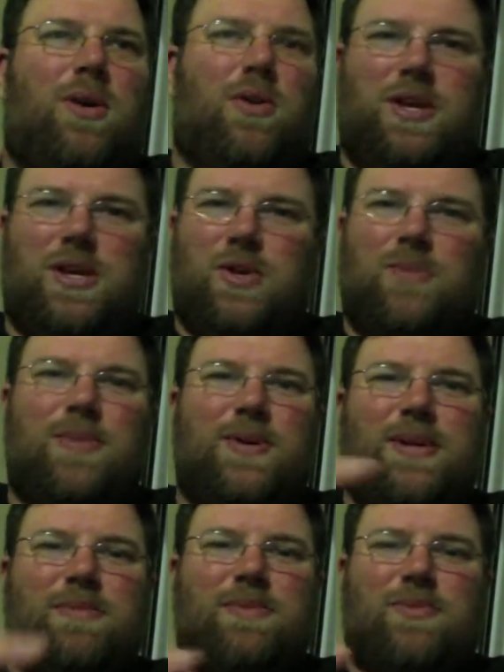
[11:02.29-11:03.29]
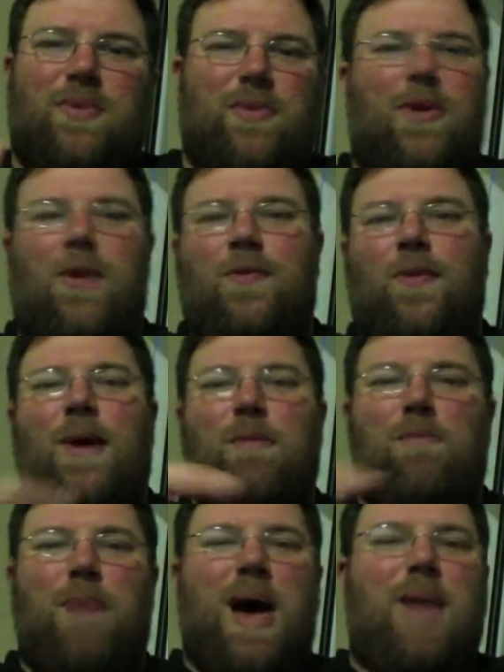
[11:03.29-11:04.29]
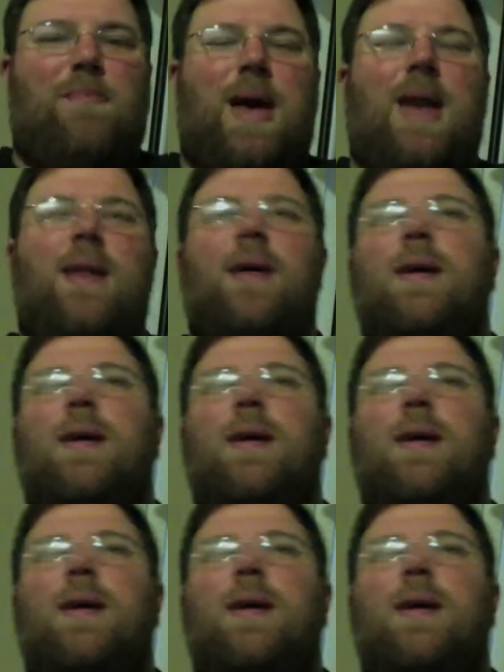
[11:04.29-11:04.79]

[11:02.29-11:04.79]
the humor seems to revolve around Batman.